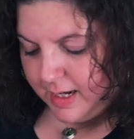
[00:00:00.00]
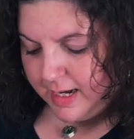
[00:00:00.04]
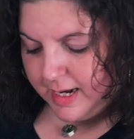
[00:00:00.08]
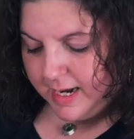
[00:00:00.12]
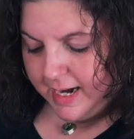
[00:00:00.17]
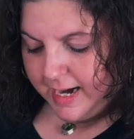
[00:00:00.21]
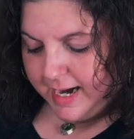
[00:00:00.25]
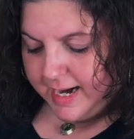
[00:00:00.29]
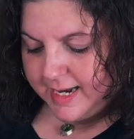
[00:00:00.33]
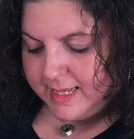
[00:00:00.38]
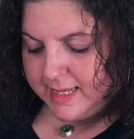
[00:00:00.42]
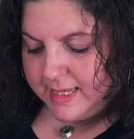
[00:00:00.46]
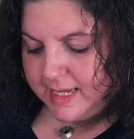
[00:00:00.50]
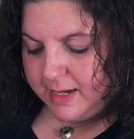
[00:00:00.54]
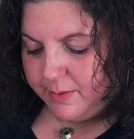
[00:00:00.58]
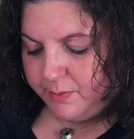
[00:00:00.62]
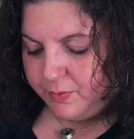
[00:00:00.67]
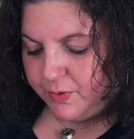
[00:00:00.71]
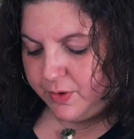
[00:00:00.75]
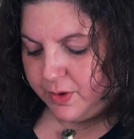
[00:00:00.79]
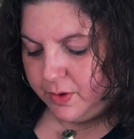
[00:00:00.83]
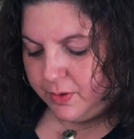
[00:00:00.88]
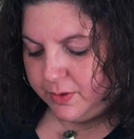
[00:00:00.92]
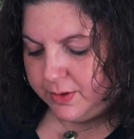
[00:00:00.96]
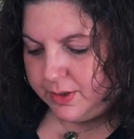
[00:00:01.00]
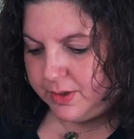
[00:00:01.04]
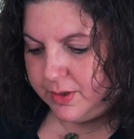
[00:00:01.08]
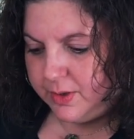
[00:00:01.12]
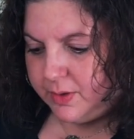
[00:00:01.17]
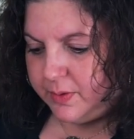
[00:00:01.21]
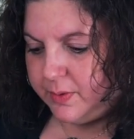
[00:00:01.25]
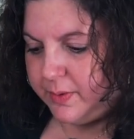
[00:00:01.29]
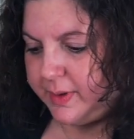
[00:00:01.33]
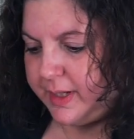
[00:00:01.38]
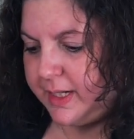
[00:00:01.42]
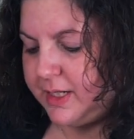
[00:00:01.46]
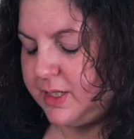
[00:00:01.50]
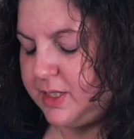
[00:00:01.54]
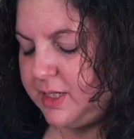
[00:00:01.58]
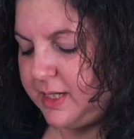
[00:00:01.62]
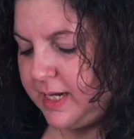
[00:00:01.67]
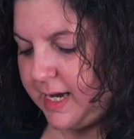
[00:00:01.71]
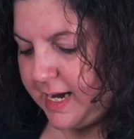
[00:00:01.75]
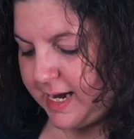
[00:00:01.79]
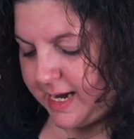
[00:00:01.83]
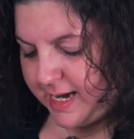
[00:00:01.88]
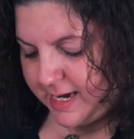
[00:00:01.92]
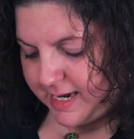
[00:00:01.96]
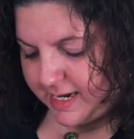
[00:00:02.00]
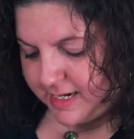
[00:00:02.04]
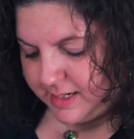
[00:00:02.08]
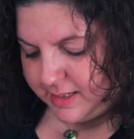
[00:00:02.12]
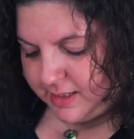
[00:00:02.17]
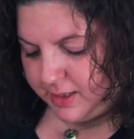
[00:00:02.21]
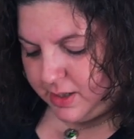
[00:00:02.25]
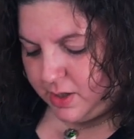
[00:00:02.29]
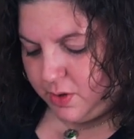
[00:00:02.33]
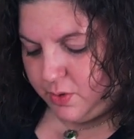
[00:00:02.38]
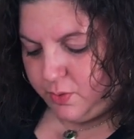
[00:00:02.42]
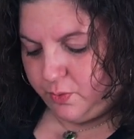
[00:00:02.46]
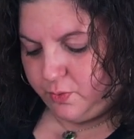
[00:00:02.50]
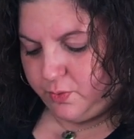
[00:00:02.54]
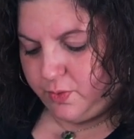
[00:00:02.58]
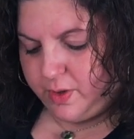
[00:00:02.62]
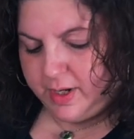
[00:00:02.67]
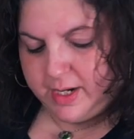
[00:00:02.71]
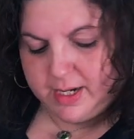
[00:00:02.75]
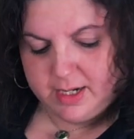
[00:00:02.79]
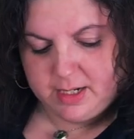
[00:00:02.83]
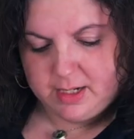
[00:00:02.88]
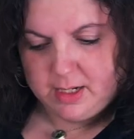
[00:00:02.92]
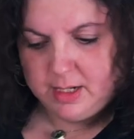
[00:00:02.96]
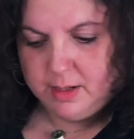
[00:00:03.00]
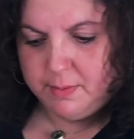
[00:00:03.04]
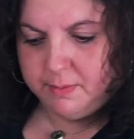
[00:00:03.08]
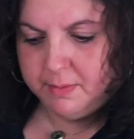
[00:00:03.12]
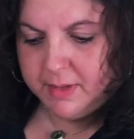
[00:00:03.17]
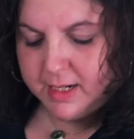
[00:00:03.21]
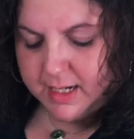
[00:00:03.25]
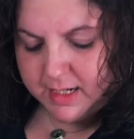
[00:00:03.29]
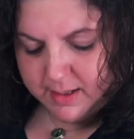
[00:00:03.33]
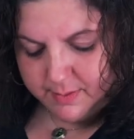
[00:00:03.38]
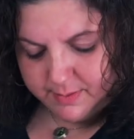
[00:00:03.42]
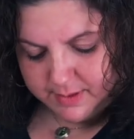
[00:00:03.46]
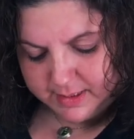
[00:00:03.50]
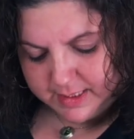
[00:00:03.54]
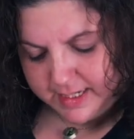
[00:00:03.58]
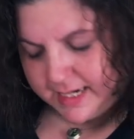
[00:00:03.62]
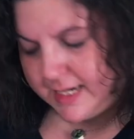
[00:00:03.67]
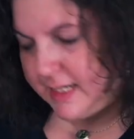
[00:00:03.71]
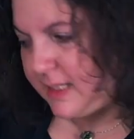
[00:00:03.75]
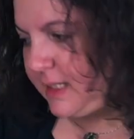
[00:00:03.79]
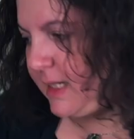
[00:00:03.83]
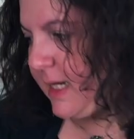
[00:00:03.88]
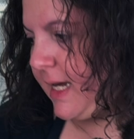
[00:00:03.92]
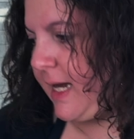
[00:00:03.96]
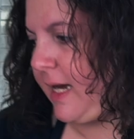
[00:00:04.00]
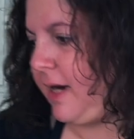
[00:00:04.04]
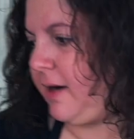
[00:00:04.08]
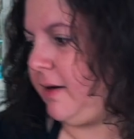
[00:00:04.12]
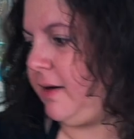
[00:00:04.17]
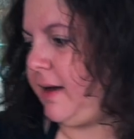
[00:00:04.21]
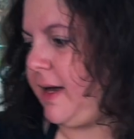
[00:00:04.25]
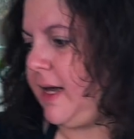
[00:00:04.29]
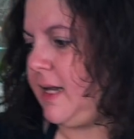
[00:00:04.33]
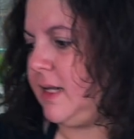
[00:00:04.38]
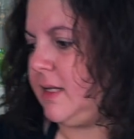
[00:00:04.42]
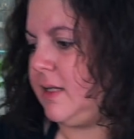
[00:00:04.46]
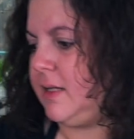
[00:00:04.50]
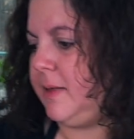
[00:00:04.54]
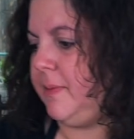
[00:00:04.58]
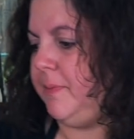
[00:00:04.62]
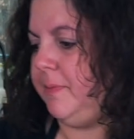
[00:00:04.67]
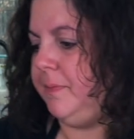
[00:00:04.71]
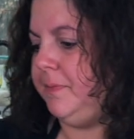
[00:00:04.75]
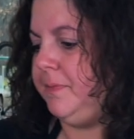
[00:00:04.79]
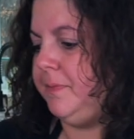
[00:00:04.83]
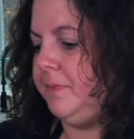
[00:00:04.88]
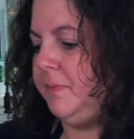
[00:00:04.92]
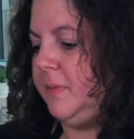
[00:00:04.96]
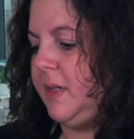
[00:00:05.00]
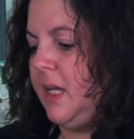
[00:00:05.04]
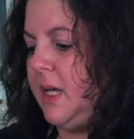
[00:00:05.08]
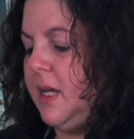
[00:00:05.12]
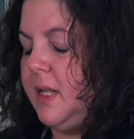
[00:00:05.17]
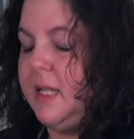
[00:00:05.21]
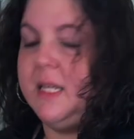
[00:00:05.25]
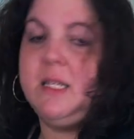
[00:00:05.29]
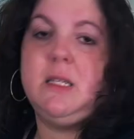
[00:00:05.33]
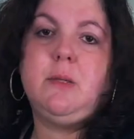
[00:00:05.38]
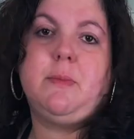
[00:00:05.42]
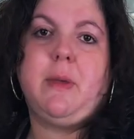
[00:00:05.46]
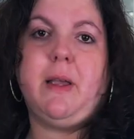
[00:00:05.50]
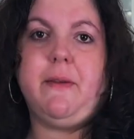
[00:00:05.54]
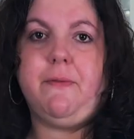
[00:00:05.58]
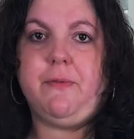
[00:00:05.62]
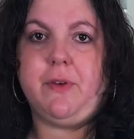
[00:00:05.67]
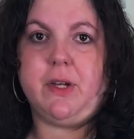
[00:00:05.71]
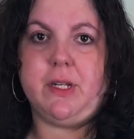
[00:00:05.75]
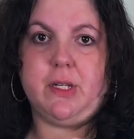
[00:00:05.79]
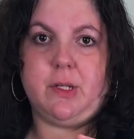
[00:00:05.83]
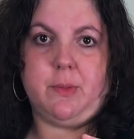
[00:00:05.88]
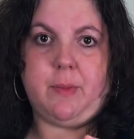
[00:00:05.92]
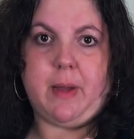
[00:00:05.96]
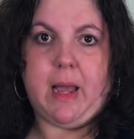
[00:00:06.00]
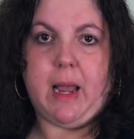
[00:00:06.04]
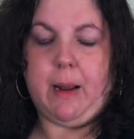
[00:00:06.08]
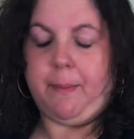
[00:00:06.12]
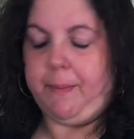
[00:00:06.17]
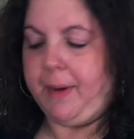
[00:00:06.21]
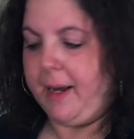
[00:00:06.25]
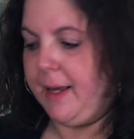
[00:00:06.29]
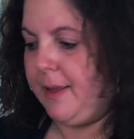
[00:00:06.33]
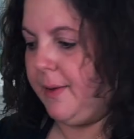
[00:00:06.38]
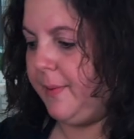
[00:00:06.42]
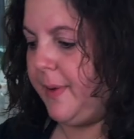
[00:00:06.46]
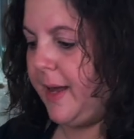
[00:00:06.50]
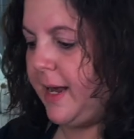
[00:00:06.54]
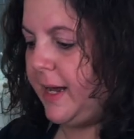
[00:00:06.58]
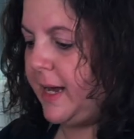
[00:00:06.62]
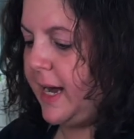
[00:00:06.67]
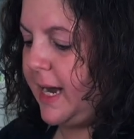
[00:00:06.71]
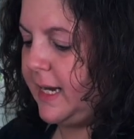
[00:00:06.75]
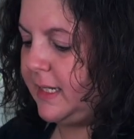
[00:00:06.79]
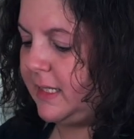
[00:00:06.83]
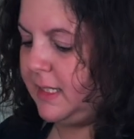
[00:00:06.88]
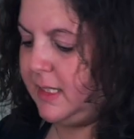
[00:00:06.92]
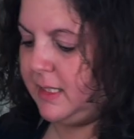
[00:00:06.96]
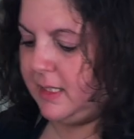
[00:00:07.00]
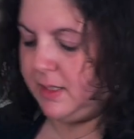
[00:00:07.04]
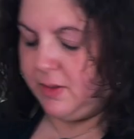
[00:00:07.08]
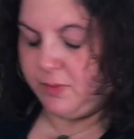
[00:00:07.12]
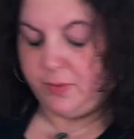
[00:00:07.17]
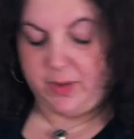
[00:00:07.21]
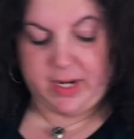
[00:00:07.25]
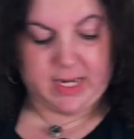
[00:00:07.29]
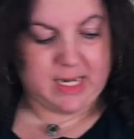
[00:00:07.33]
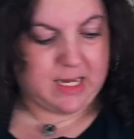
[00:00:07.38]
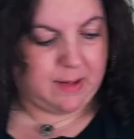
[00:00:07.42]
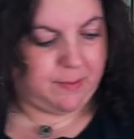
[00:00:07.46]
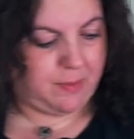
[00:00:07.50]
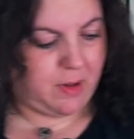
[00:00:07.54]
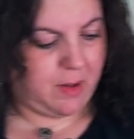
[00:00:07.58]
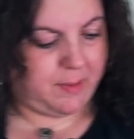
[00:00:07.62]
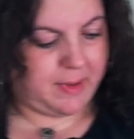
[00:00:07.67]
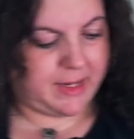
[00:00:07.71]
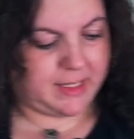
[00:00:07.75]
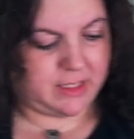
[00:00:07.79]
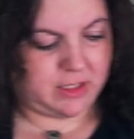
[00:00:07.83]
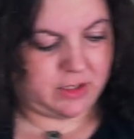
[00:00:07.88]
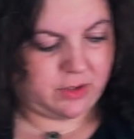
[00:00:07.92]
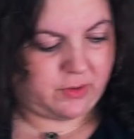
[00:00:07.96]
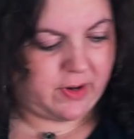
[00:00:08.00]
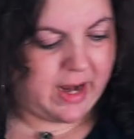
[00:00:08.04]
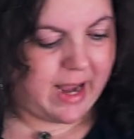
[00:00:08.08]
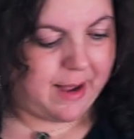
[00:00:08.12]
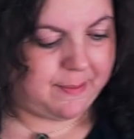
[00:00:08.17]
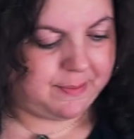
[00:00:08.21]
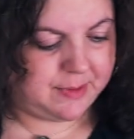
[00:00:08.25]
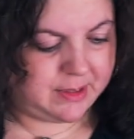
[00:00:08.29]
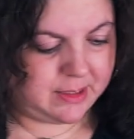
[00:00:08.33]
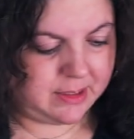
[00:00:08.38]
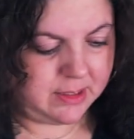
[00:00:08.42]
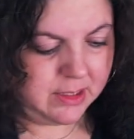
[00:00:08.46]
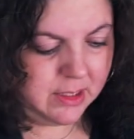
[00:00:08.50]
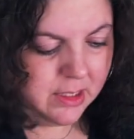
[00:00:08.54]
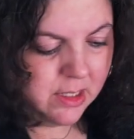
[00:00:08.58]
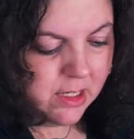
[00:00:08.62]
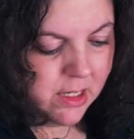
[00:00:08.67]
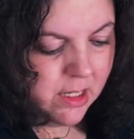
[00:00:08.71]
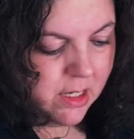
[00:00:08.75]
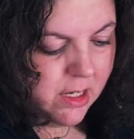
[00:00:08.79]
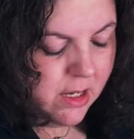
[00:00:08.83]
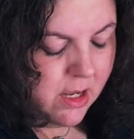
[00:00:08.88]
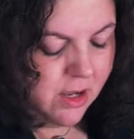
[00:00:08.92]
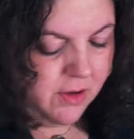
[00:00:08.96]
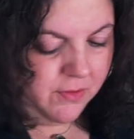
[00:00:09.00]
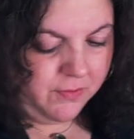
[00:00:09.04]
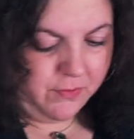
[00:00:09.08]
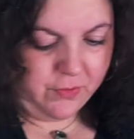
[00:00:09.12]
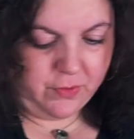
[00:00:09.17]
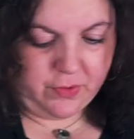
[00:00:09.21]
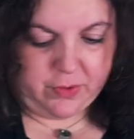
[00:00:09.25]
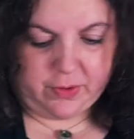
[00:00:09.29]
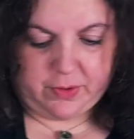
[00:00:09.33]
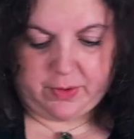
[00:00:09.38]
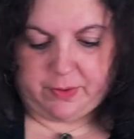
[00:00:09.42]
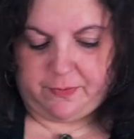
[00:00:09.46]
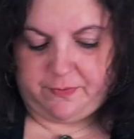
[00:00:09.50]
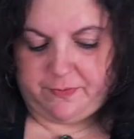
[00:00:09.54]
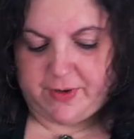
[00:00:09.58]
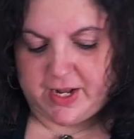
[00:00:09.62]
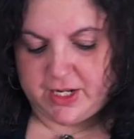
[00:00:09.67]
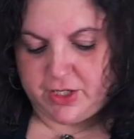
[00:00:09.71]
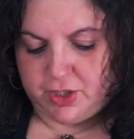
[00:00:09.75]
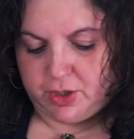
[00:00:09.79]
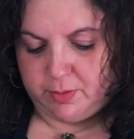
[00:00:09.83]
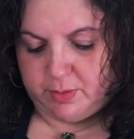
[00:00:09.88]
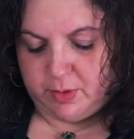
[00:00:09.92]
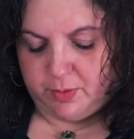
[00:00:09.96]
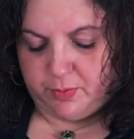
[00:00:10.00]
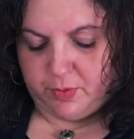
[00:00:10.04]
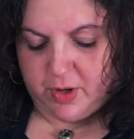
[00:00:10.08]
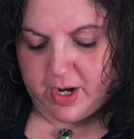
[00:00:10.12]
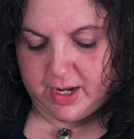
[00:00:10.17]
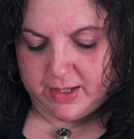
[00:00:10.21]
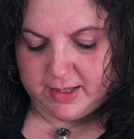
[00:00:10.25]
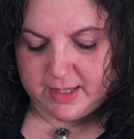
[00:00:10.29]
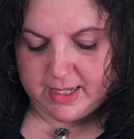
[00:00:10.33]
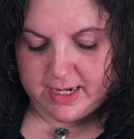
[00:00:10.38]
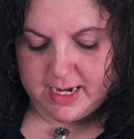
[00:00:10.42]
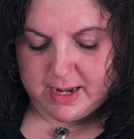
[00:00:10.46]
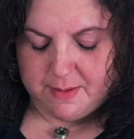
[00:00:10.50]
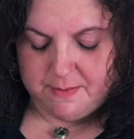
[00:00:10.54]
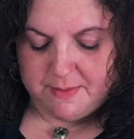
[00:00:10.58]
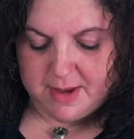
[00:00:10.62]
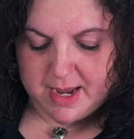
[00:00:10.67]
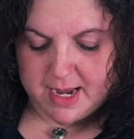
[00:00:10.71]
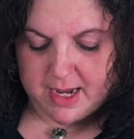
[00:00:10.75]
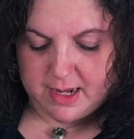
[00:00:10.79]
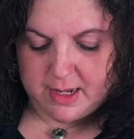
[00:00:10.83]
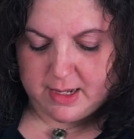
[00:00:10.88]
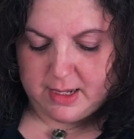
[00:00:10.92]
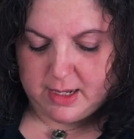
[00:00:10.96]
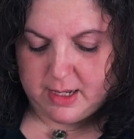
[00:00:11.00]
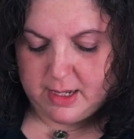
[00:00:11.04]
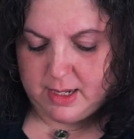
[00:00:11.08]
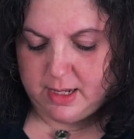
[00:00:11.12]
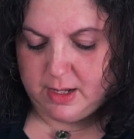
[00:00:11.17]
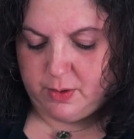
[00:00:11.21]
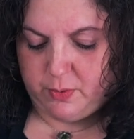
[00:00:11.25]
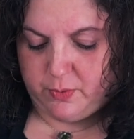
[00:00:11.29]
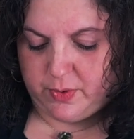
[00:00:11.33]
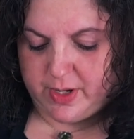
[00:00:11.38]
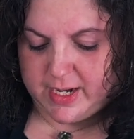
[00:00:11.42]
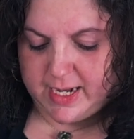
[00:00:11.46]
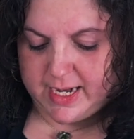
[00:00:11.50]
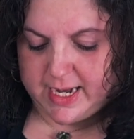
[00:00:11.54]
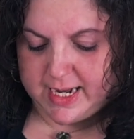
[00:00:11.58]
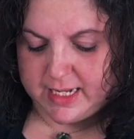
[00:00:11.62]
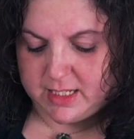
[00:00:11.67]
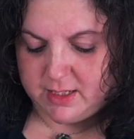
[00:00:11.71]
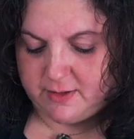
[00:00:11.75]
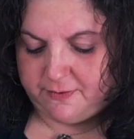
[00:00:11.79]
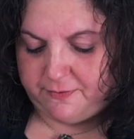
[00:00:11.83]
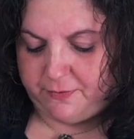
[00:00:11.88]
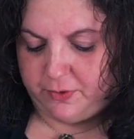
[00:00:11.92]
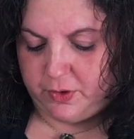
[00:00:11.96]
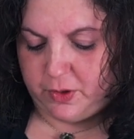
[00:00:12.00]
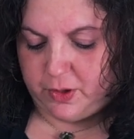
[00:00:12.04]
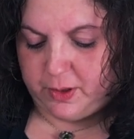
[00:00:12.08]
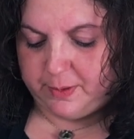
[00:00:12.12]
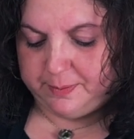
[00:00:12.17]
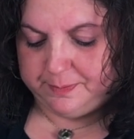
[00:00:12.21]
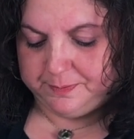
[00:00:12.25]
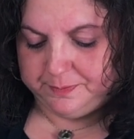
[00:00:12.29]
And then we're also going to add 1 medium-sized carrot. This is my freezer bag, by the way, guys. This is where I keep all my scraps for vegetable broth that I make when it gets full.